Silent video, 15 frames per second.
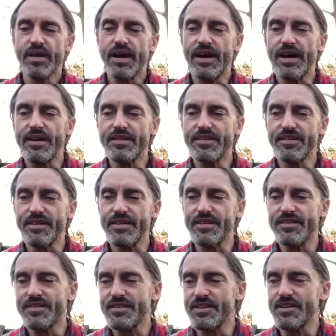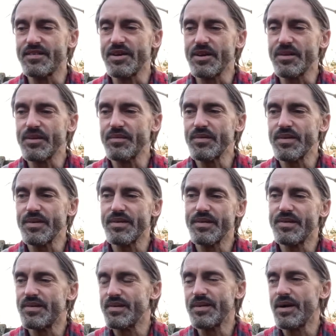And it's, it, it,
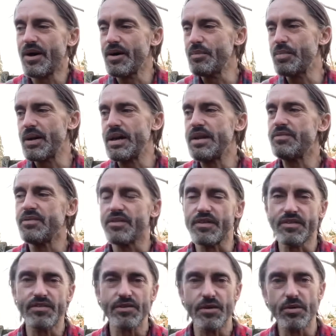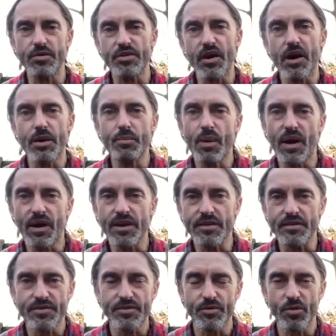I believe that there's two
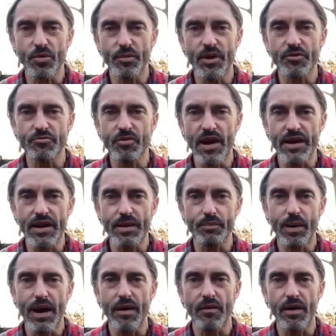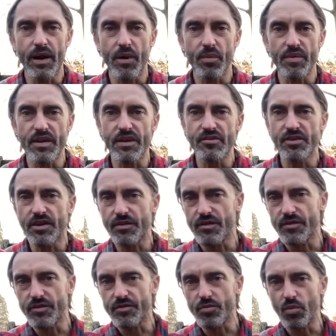timelines almost running parallel with each other.
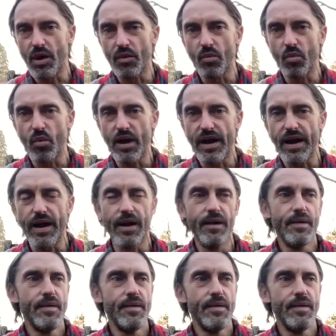There's one where